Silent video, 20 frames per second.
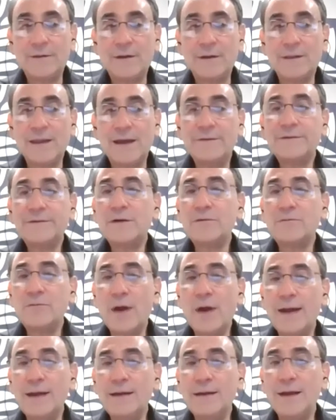on the left and
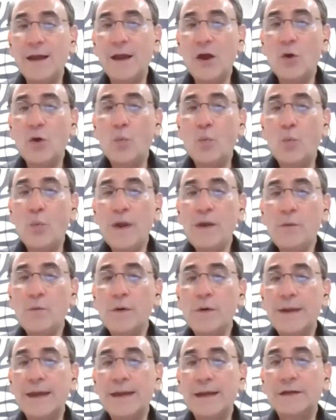right, we
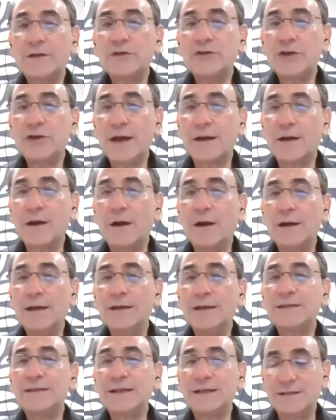will get a check,
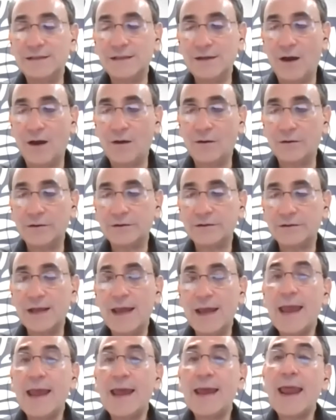$60.
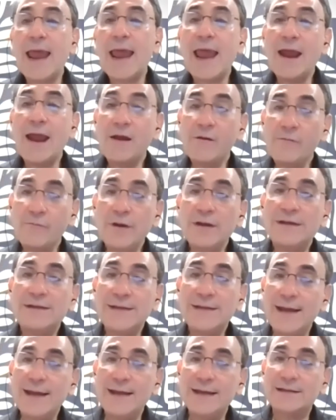And every
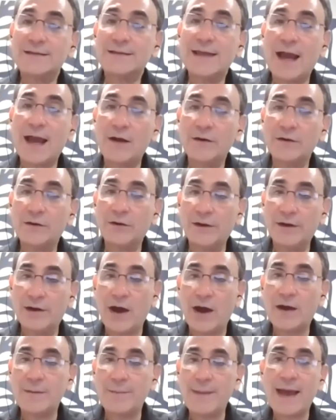day it's
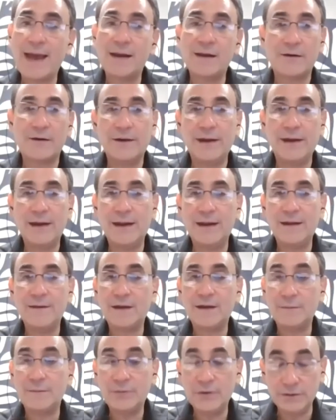calculated automatically
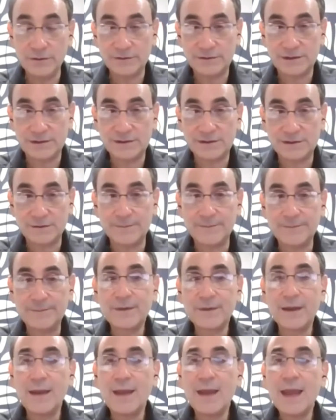in the computer system.
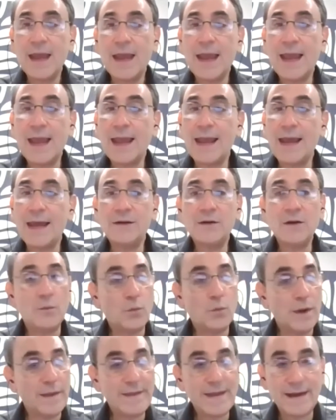And
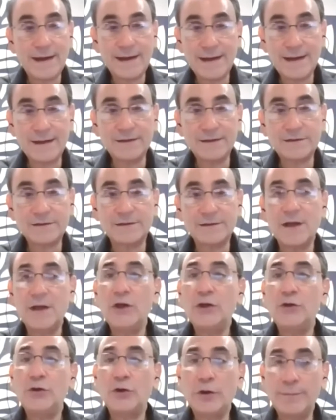when that hits,
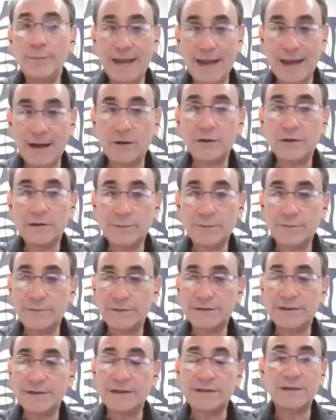you're going to be eligible
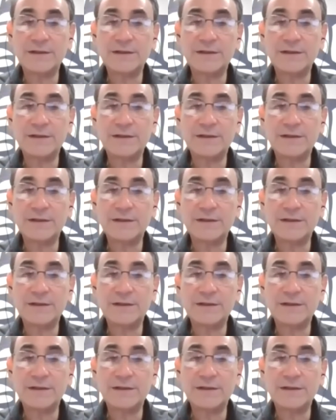for